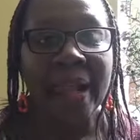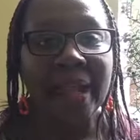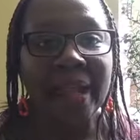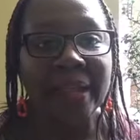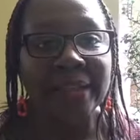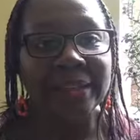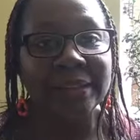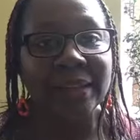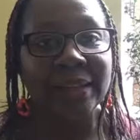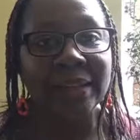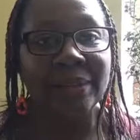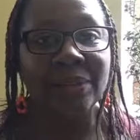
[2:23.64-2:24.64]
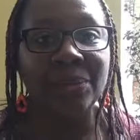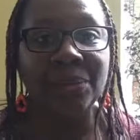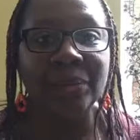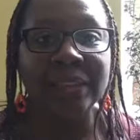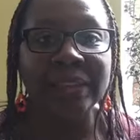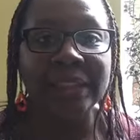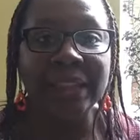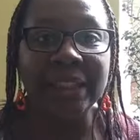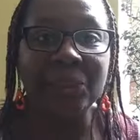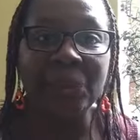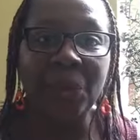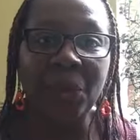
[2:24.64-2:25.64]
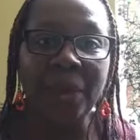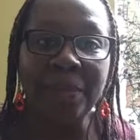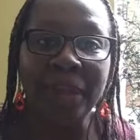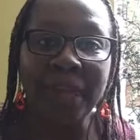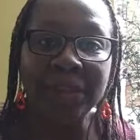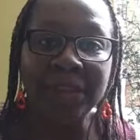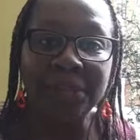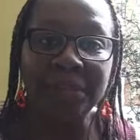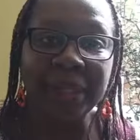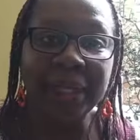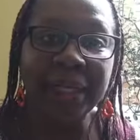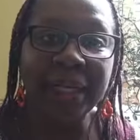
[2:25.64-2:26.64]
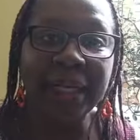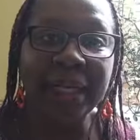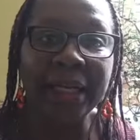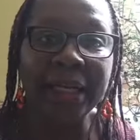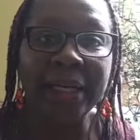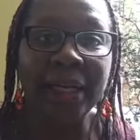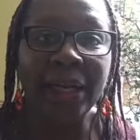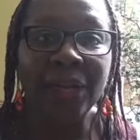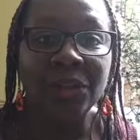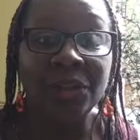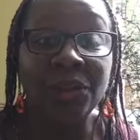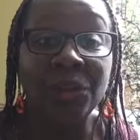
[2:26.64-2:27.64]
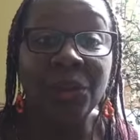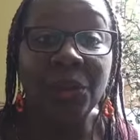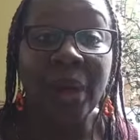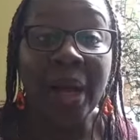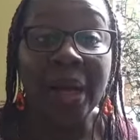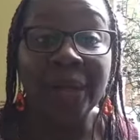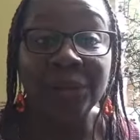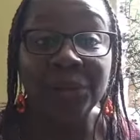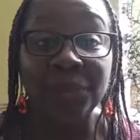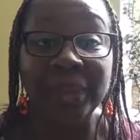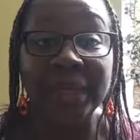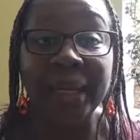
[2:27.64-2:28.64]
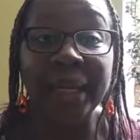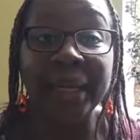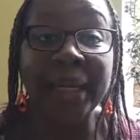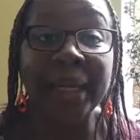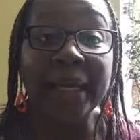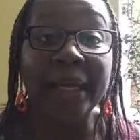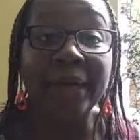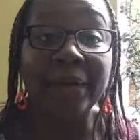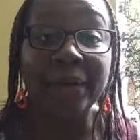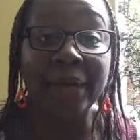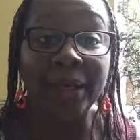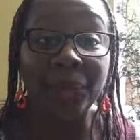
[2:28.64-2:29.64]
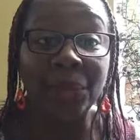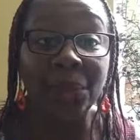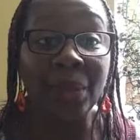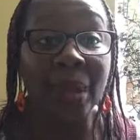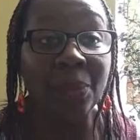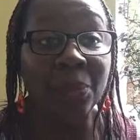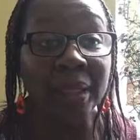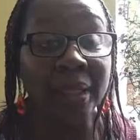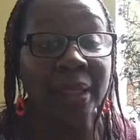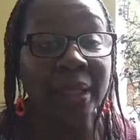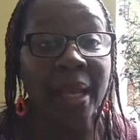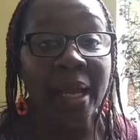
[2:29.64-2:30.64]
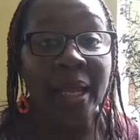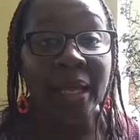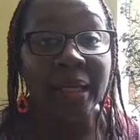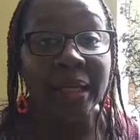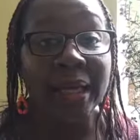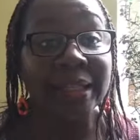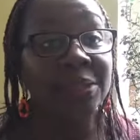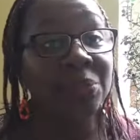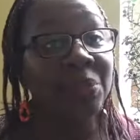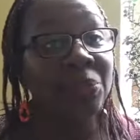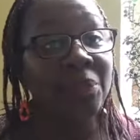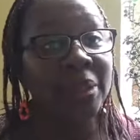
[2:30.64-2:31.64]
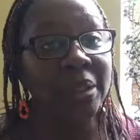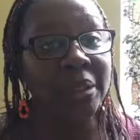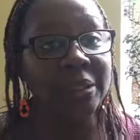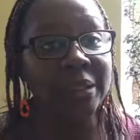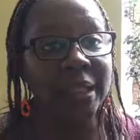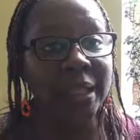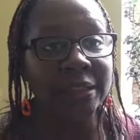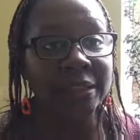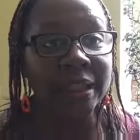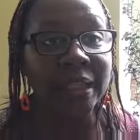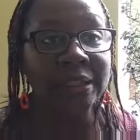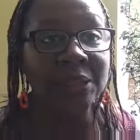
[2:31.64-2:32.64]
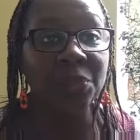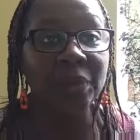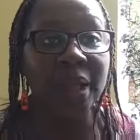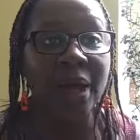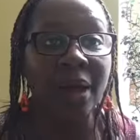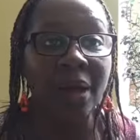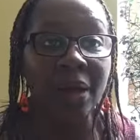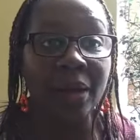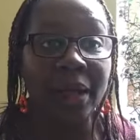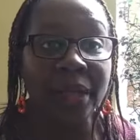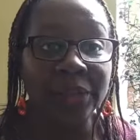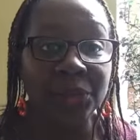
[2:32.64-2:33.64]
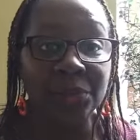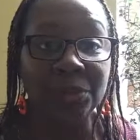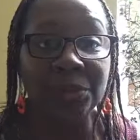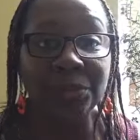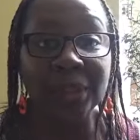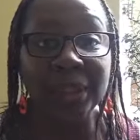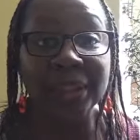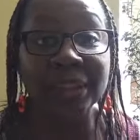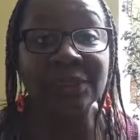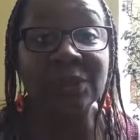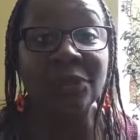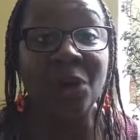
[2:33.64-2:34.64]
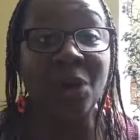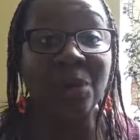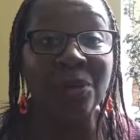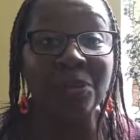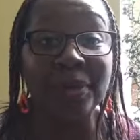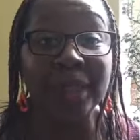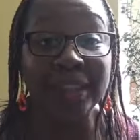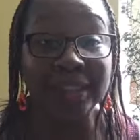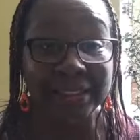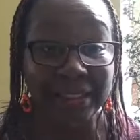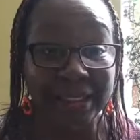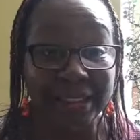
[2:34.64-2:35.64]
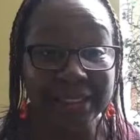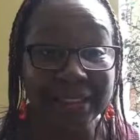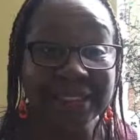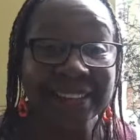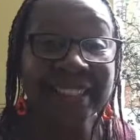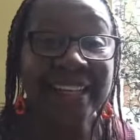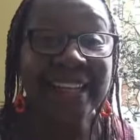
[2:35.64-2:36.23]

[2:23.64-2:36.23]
And uh, we see we're going back to the beginning to, you know, how did we get here and who are we? And last week we learned that, yes, we are as human beings a form of many cells,